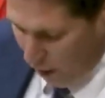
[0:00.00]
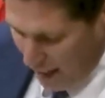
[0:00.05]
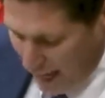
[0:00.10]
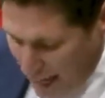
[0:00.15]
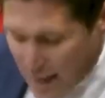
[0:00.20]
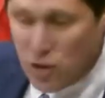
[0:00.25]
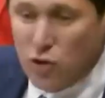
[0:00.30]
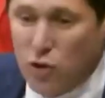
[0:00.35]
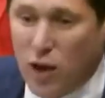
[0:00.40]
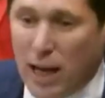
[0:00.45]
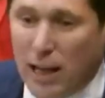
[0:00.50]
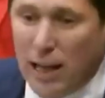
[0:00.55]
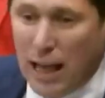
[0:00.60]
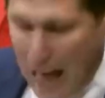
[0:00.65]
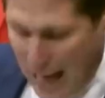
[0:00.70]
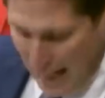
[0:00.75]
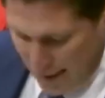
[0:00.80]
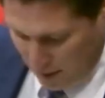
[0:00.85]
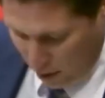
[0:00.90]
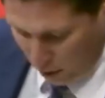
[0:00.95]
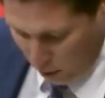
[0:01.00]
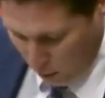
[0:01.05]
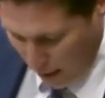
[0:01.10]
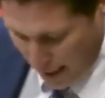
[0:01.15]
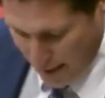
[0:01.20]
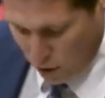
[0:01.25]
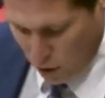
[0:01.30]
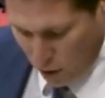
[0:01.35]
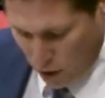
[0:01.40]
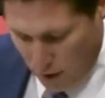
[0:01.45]
Israel has the
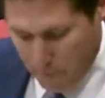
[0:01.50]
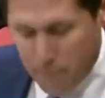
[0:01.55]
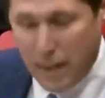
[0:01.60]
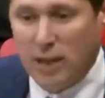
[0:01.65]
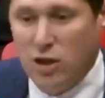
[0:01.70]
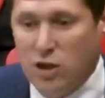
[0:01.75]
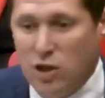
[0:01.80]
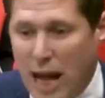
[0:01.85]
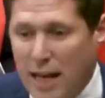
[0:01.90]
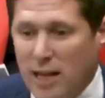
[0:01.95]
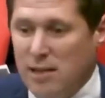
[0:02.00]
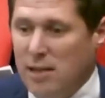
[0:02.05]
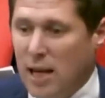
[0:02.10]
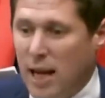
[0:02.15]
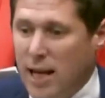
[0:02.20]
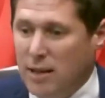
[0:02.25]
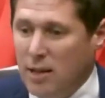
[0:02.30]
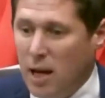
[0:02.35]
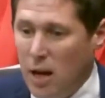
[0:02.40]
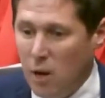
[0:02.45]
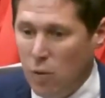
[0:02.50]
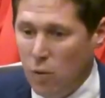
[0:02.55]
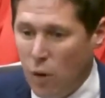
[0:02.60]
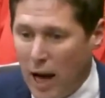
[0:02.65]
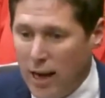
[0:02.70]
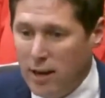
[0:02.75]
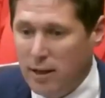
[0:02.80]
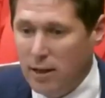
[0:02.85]
right to commit genocide right